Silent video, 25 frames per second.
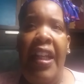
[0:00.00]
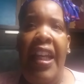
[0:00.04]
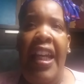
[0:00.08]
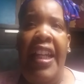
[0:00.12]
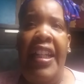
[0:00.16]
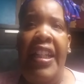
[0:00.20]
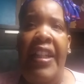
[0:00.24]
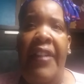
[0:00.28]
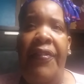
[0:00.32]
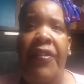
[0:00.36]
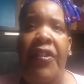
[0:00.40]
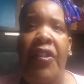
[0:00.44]

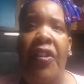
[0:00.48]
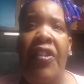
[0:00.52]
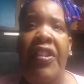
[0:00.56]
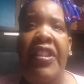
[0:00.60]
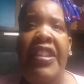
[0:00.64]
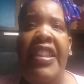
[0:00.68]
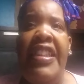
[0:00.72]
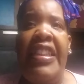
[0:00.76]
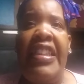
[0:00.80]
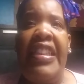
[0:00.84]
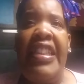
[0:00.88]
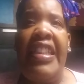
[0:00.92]
and if you're
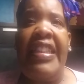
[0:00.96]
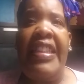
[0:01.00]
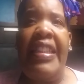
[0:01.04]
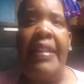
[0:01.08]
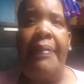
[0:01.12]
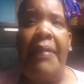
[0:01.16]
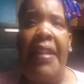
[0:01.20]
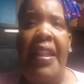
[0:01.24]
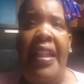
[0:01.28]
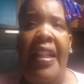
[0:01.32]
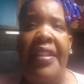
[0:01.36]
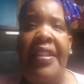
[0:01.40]
listening
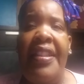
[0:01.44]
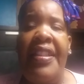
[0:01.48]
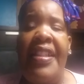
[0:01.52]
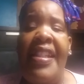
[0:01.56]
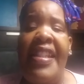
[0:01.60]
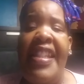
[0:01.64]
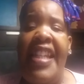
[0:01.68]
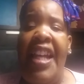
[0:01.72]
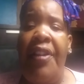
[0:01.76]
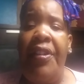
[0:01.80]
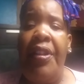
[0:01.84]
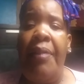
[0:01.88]
to me under
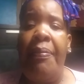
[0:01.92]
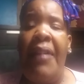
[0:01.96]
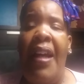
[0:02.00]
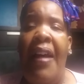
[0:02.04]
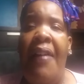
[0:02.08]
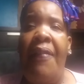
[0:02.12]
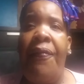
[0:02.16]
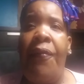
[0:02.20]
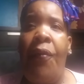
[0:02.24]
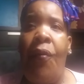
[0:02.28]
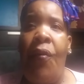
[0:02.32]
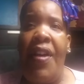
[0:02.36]
the sound of
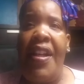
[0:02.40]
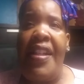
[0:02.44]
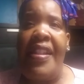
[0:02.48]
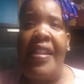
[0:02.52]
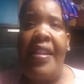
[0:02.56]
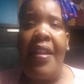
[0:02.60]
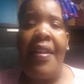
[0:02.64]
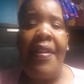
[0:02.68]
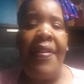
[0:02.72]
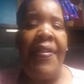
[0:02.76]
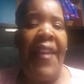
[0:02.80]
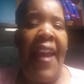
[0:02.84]
my
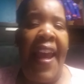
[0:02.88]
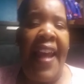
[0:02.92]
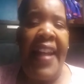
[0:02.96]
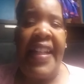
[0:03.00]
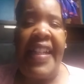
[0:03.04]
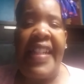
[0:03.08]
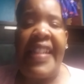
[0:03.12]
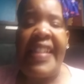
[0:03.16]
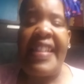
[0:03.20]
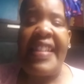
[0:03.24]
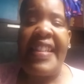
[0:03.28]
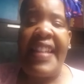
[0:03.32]
voice, that
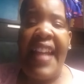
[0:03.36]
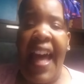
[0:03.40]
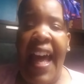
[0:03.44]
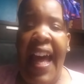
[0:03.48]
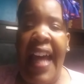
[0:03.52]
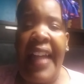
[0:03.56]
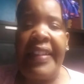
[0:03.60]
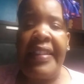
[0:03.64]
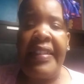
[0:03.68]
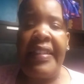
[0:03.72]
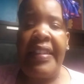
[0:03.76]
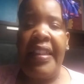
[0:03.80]
is
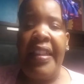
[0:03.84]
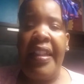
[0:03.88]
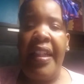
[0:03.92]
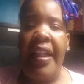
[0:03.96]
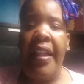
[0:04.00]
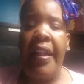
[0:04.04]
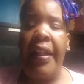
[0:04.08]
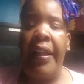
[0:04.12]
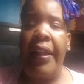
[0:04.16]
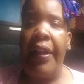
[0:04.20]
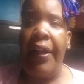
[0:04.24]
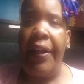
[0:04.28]
not
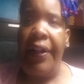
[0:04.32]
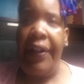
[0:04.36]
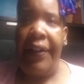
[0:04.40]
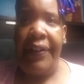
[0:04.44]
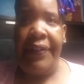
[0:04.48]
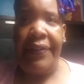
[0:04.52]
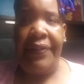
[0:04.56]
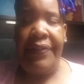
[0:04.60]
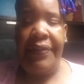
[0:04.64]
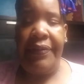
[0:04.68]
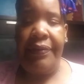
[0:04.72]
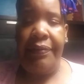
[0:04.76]

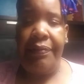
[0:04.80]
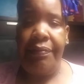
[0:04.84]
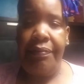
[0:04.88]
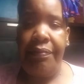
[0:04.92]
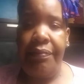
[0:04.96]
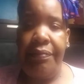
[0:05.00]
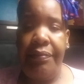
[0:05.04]
love.